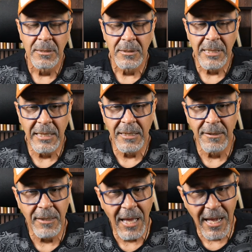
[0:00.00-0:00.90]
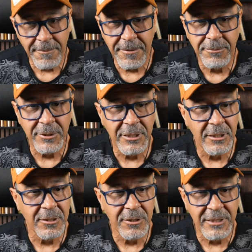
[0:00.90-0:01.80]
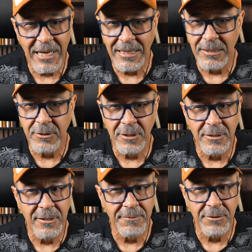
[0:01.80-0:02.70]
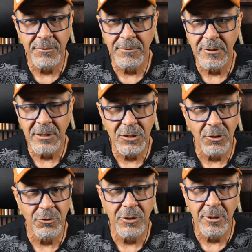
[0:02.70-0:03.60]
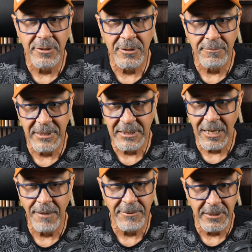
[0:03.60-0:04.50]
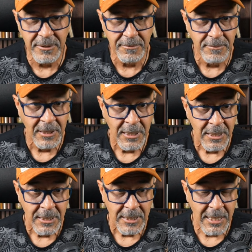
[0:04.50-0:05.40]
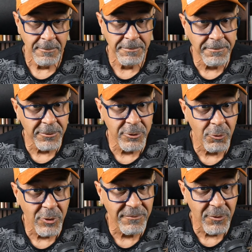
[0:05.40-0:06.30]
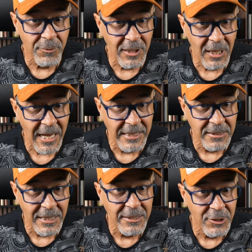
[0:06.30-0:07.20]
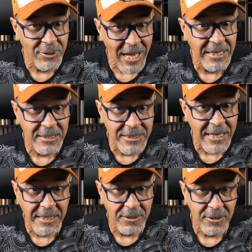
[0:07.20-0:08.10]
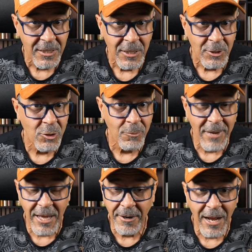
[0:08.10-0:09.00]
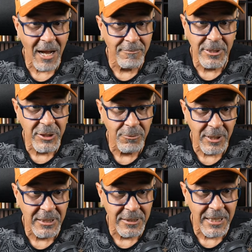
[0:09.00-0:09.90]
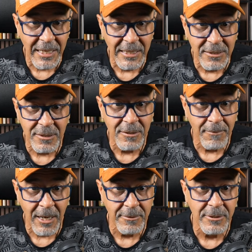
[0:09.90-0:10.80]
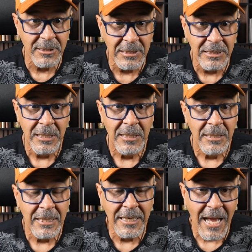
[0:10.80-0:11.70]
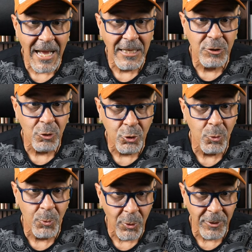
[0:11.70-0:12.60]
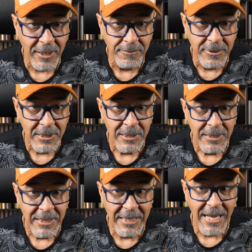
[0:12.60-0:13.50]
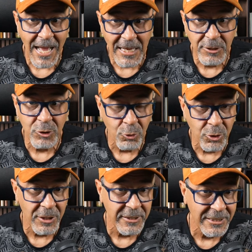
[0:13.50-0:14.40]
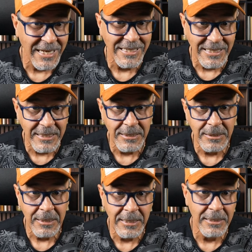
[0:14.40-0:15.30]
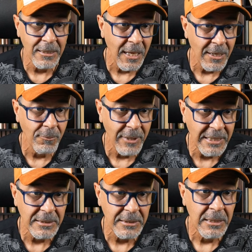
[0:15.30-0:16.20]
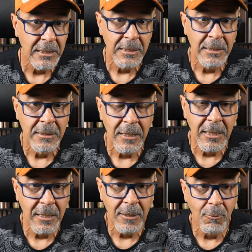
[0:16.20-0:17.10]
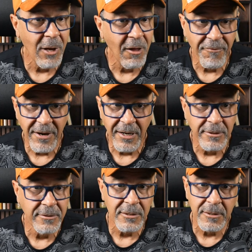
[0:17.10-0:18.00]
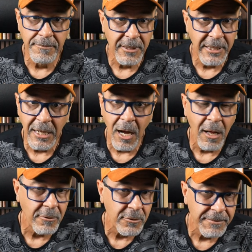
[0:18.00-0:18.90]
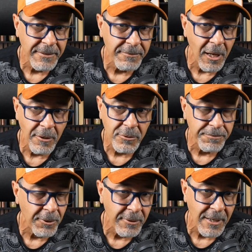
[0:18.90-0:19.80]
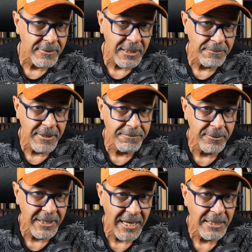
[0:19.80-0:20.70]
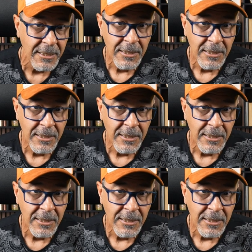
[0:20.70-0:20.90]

and a lot of people need to understand there's a difference between socialism and communism. And people don't even realize that the United States, no matter how much you want to say it's a democracy, it has social programs. It has socialist ideas in a lot of ways. Welfare, disability, all those programs that people get.